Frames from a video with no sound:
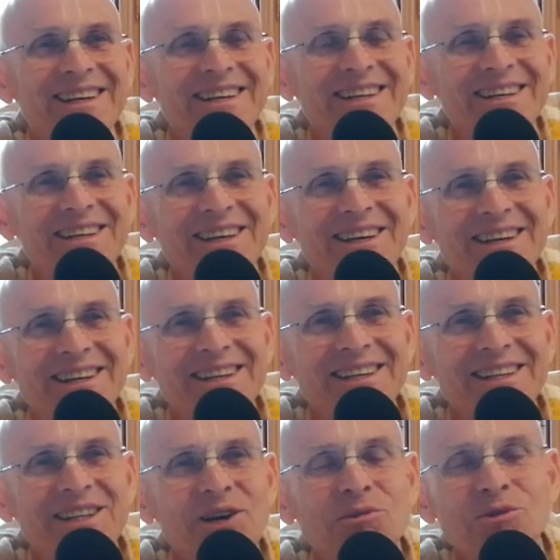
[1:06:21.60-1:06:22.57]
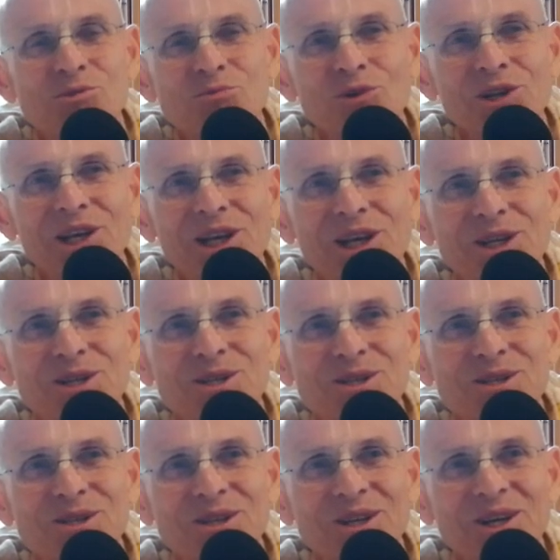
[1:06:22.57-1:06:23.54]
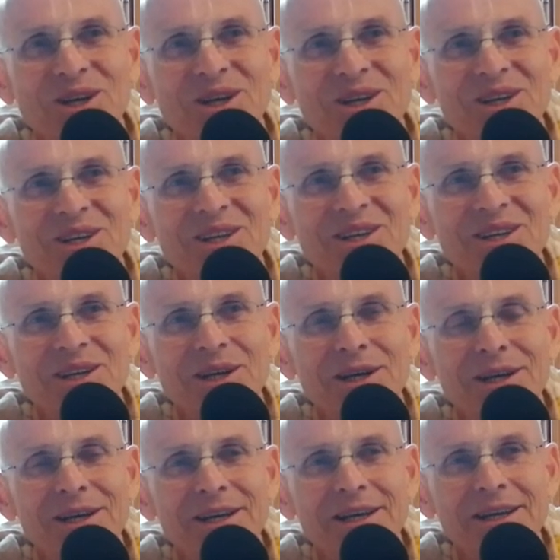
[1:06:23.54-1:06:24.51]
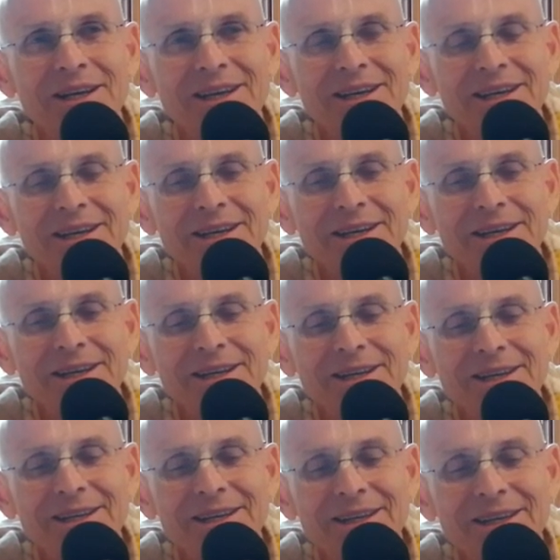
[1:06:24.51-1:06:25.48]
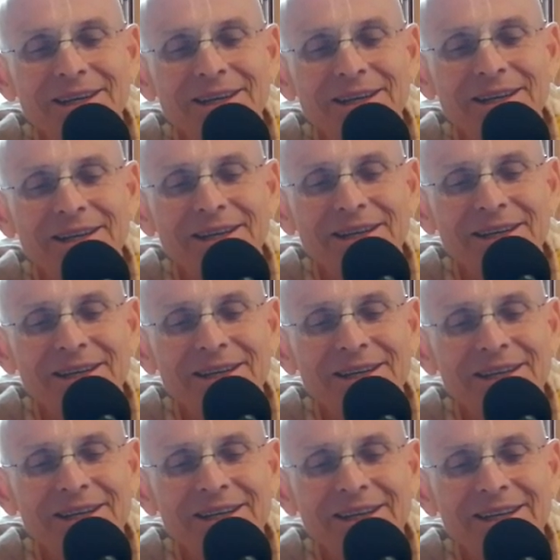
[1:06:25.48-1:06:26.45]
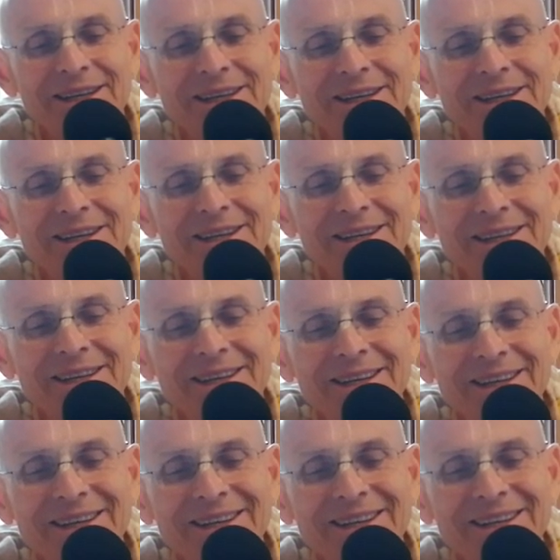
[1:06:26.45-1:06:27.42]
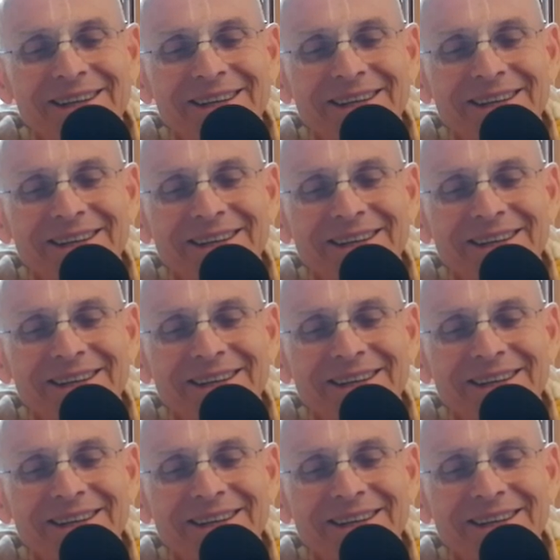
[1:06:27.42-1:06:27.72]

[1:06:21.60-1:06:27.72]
yeah, yeah. That was one hint. Yeah, yeah, yeah, yeah.